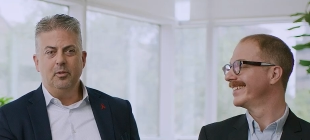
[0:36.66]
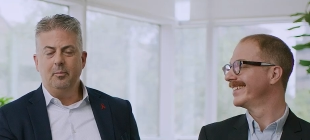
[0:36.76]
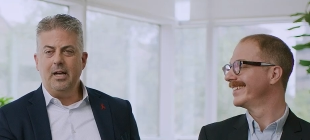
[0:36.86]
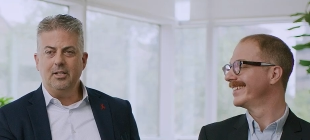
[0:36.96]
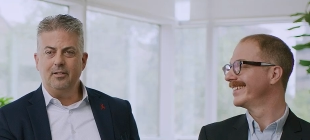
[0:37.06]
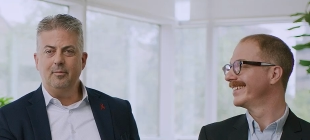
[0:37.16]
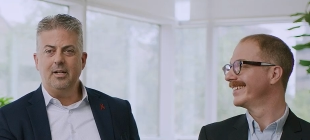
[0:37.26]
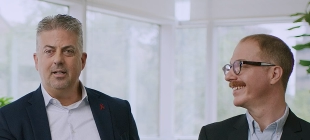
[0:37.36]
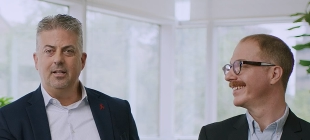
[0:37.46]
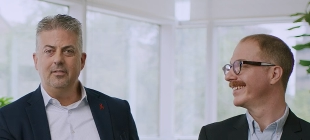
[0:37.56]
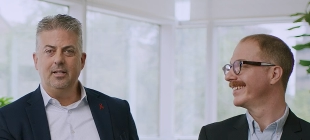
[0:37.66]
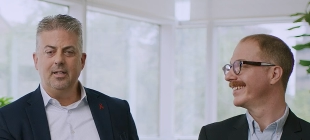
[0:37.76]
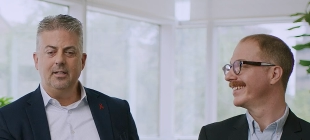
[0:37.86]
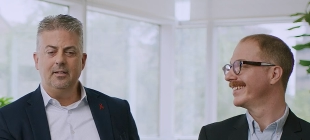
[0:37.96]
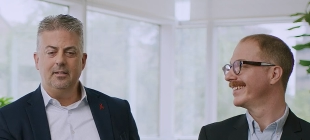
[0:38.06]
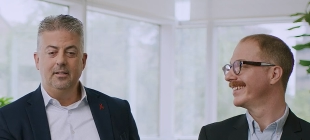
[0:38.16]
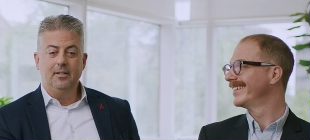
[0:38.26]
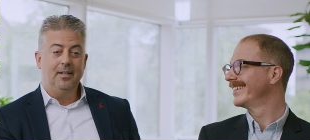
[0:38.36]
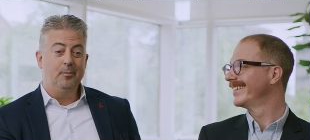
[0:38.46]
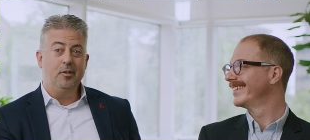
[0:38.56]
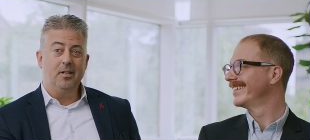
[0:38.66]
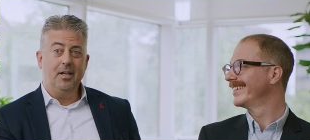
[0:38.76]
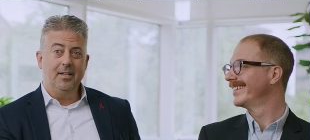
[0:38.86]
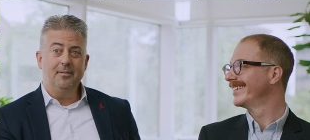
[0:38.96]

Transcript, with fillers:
Speaker 1: real passion of mine. I love it and I'm good at